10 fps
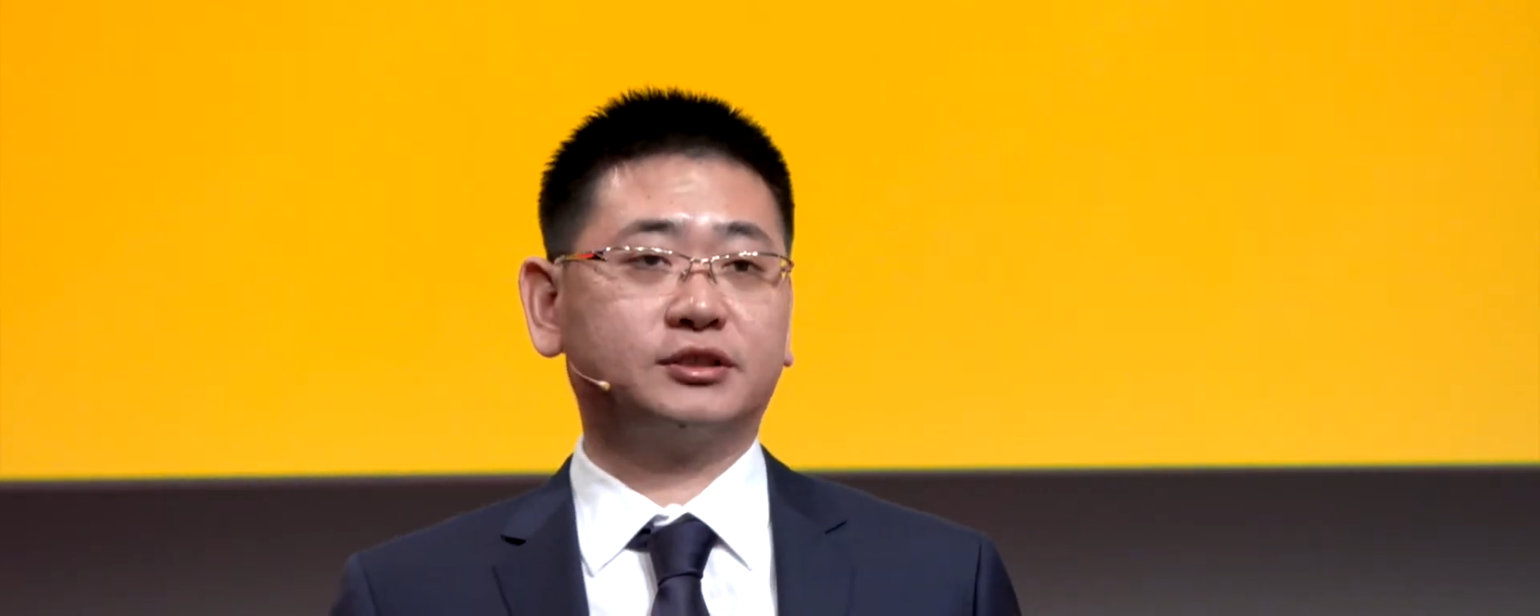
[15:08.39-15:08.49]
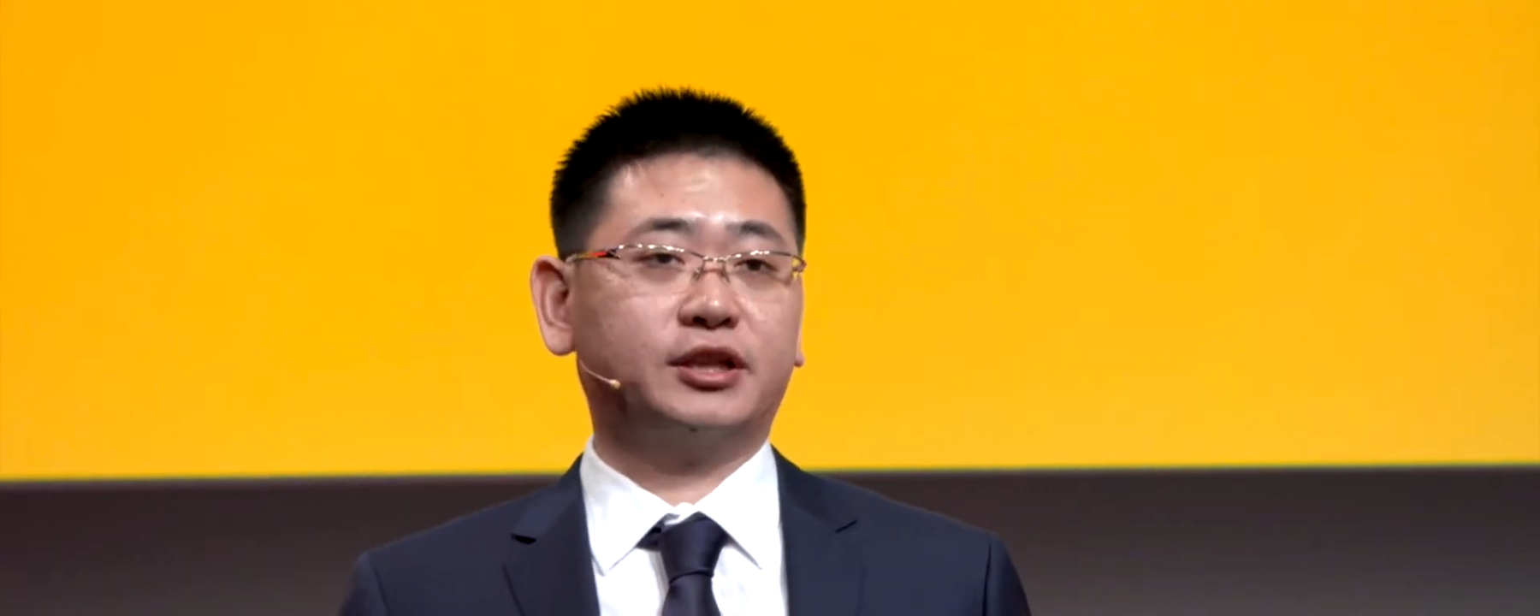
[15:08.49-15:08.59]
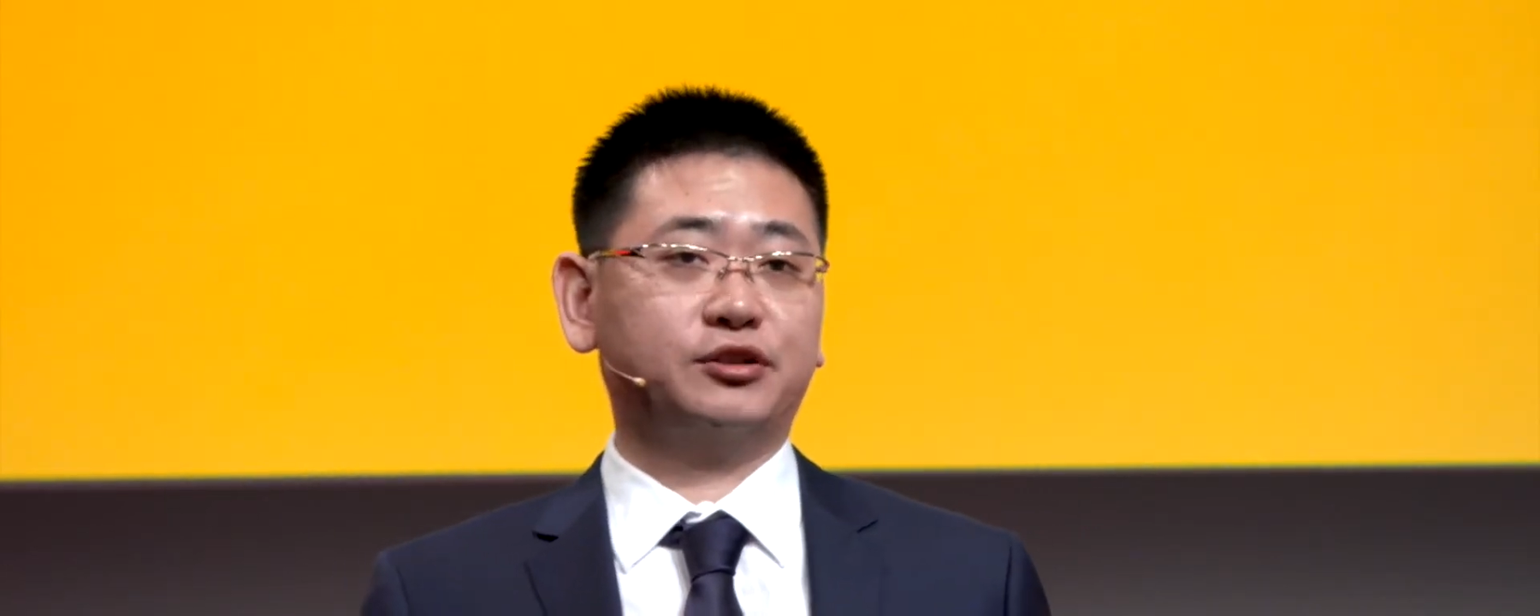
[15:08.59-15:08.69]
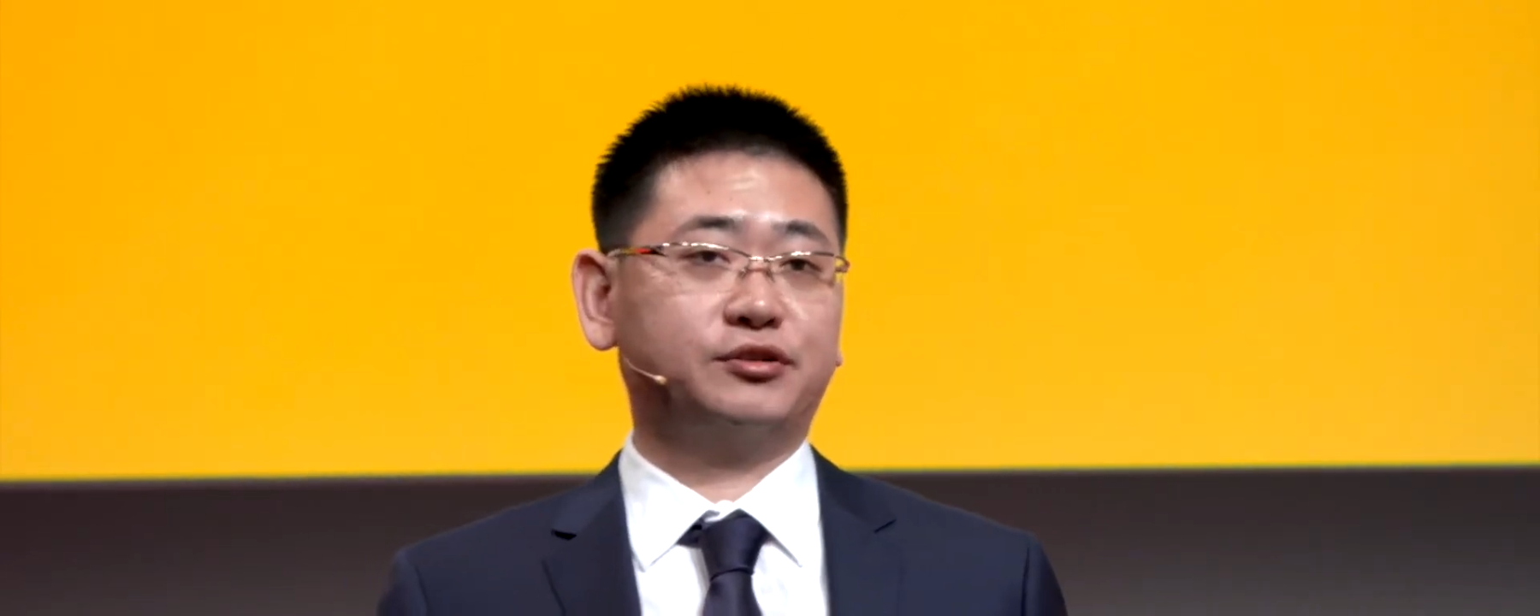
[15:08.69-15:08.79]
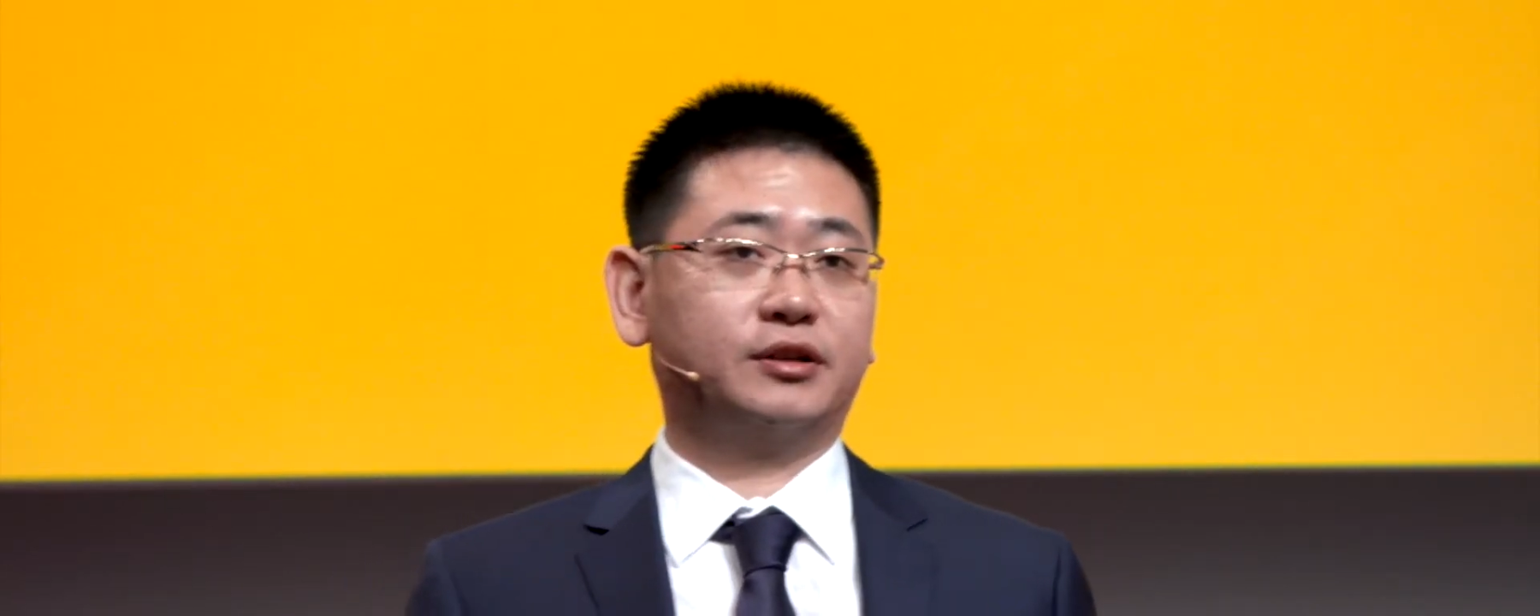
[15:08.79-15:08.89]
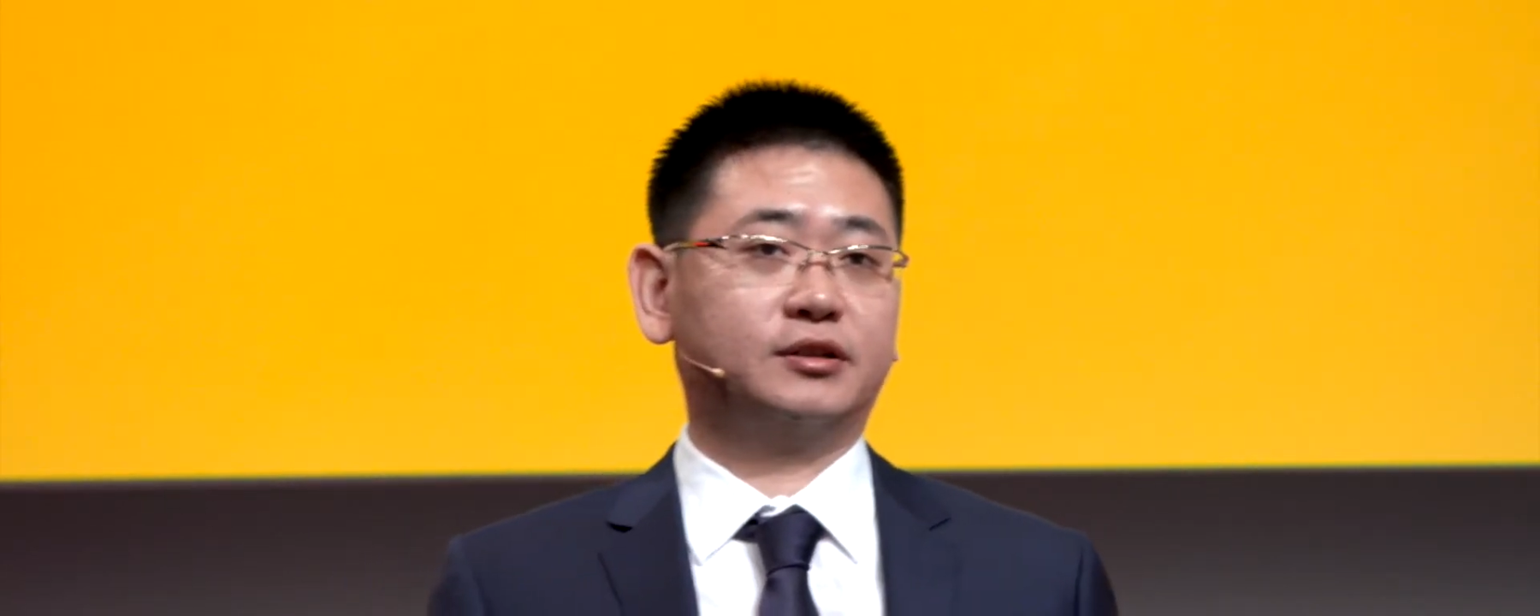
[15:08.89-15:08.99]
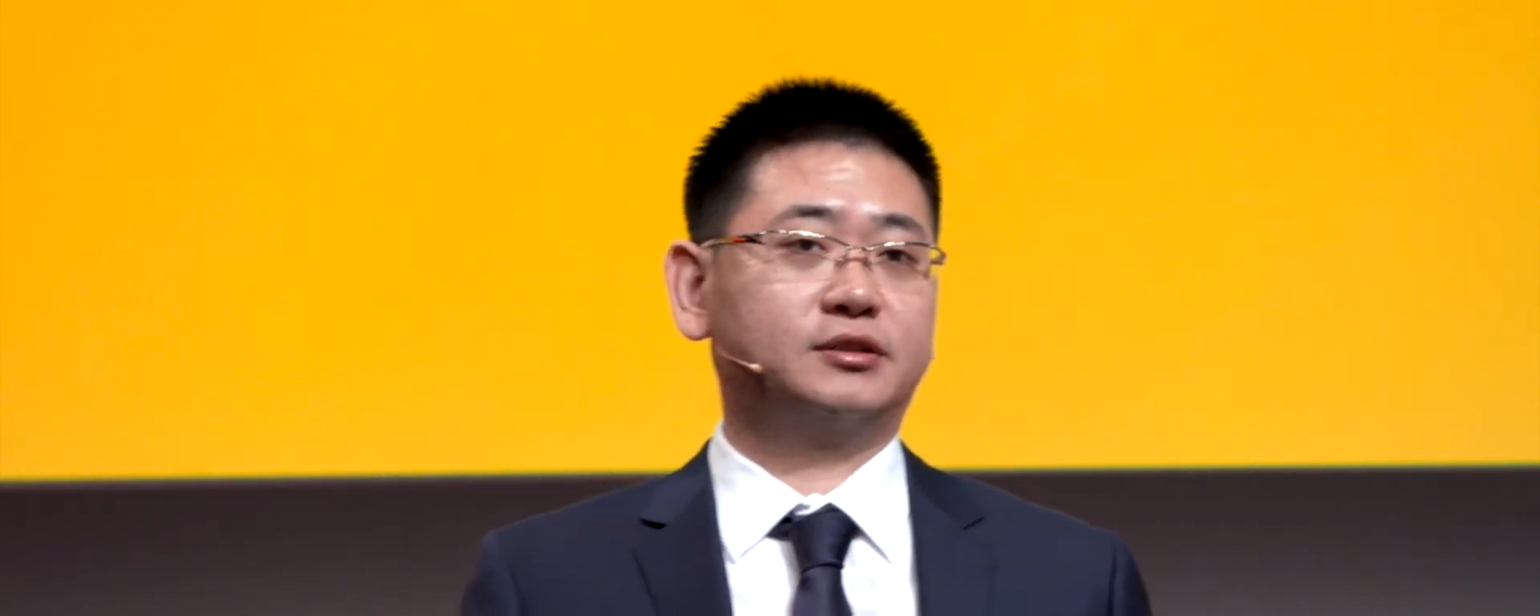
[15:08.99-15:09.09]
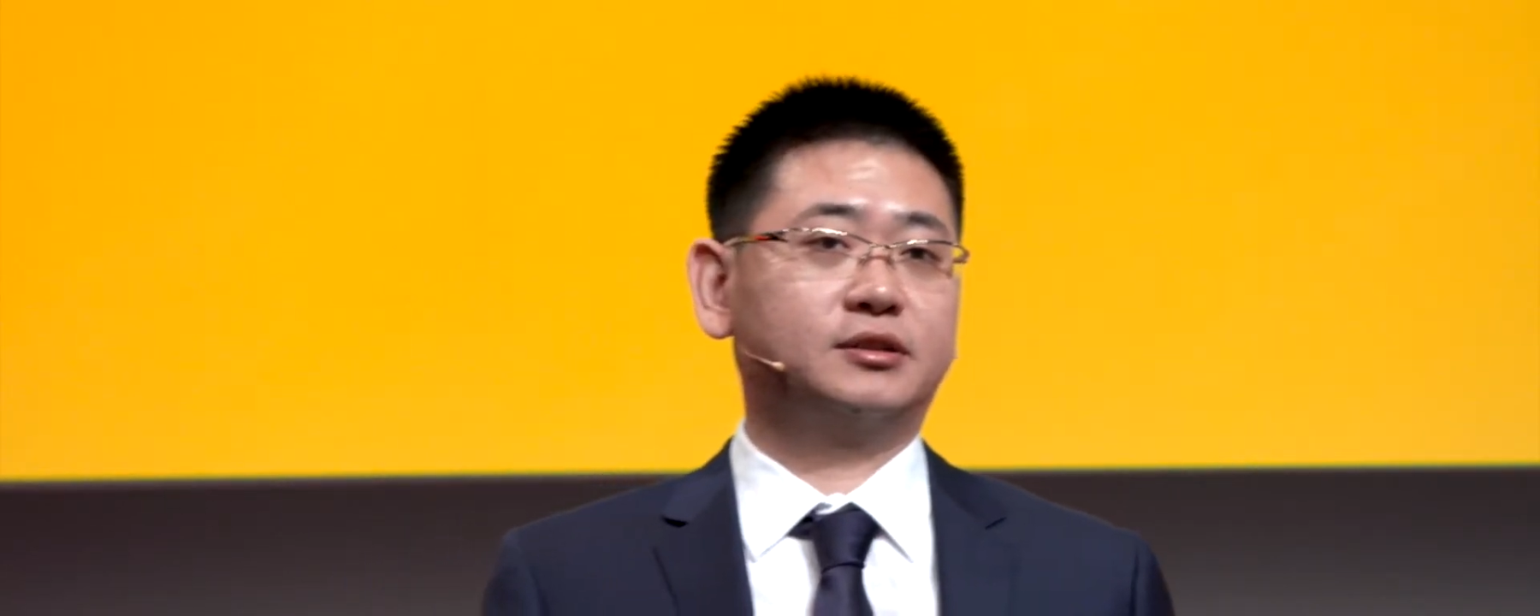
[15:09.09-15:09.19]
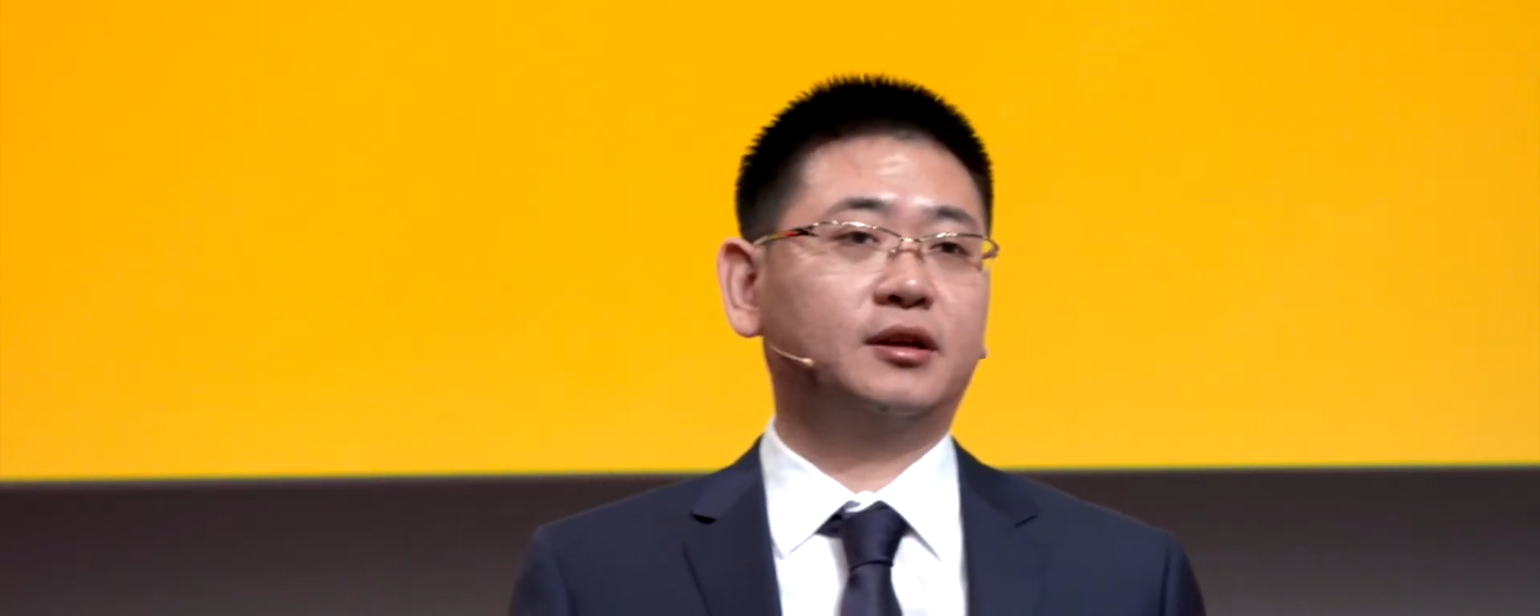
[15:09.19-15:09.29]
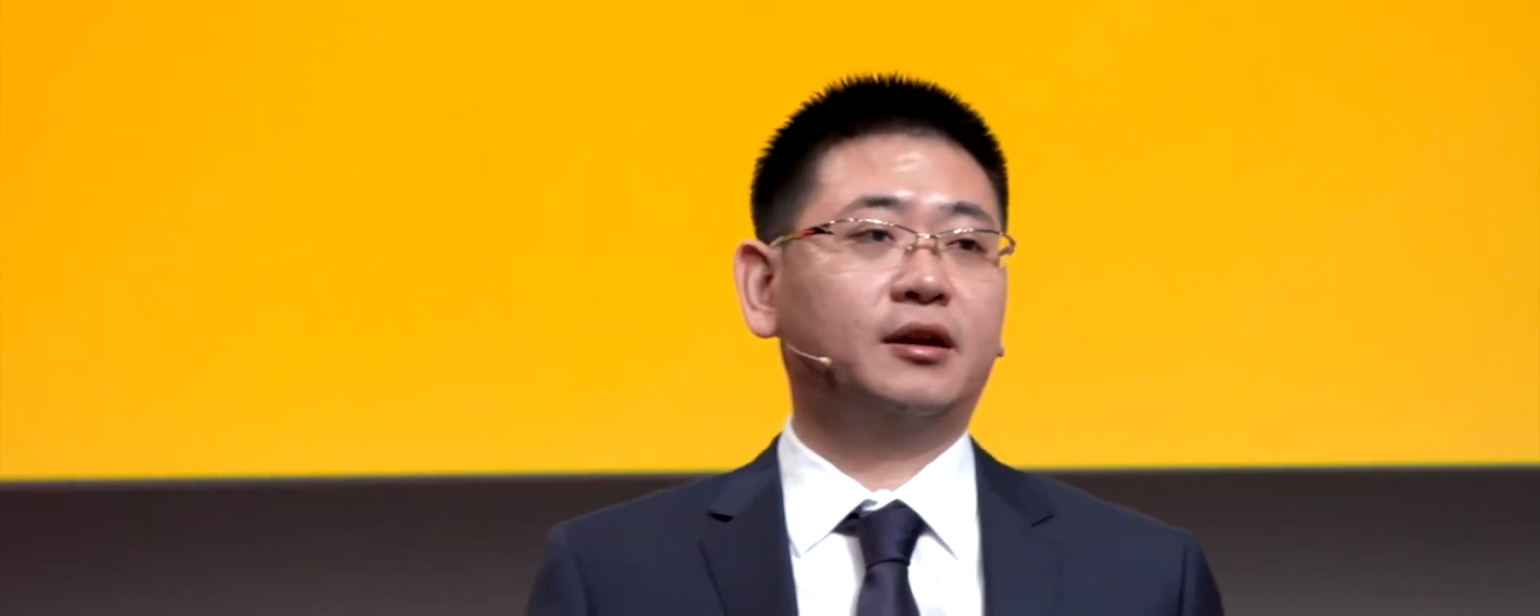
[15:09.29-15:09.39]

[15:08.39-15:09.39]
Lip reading: stations,